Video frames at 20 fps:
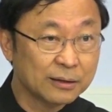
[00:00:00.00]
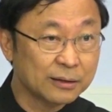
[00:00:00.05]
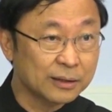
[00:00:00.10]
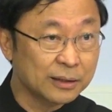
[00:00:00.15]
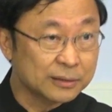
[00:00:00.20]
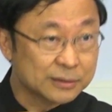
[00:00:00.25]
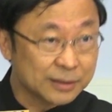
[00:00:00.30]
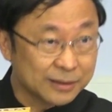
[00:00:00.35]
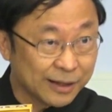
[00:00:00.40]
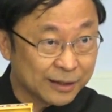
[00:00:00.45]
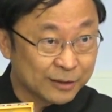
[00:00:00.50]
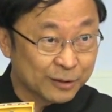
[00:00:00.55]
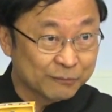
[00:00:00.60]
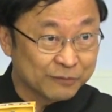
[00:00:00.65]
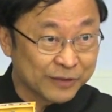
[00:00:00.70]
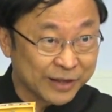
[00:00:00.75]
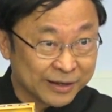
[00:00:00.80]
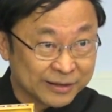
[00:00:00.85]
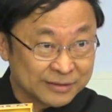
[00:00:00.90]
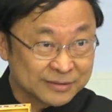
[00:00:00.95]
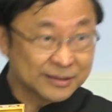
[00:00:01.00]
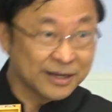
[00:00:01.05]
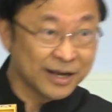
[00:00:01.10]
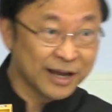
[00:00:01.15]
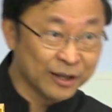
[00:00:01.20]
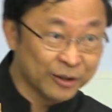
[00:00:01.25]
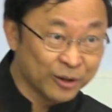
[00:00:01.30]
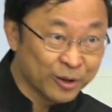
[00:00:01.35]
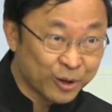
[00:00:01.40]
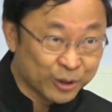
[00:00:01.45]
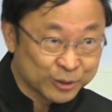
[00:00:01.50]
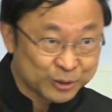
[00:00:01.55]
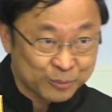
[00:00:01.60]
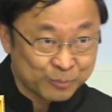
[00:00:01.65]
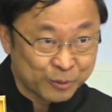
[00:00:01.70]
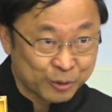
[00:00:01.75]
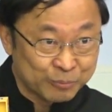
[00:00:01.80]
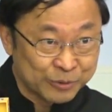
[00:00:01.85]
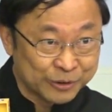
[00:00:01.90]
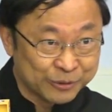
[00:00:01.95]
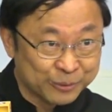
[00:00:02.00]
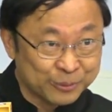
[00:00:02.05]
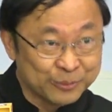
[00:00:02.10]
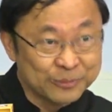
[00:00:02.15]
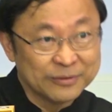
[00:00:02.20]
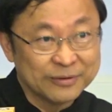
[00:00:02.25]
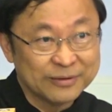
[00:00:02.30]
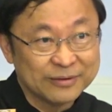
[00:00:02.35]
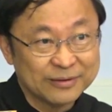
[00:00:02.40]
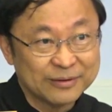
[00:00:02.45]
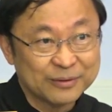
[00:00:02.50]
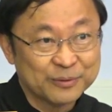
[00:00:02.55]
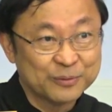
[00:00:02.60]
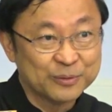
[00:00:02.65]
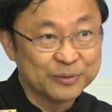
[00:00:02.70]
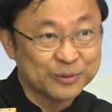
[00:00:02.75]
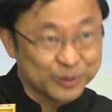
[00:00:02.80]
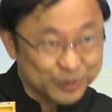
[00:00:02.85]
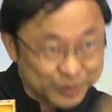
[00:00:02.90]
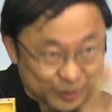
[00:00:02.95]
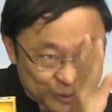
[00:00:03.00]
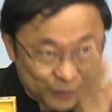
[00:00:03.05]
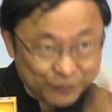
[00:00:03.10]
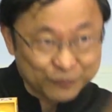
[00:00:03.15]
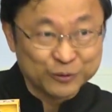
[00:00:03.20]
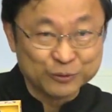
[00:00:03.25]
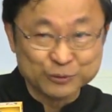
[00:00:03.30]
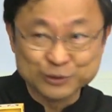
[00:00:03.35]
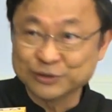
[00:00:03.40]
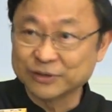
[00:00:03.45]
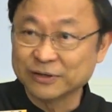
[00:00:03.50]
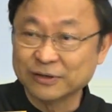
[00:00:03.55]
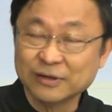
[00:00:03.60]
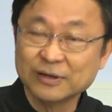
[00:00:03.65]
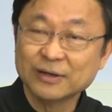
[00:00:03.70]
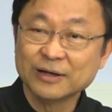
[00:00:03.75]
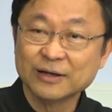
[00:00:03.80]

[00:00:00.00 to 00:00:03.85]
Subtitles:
Internet of Things and automobile is the future.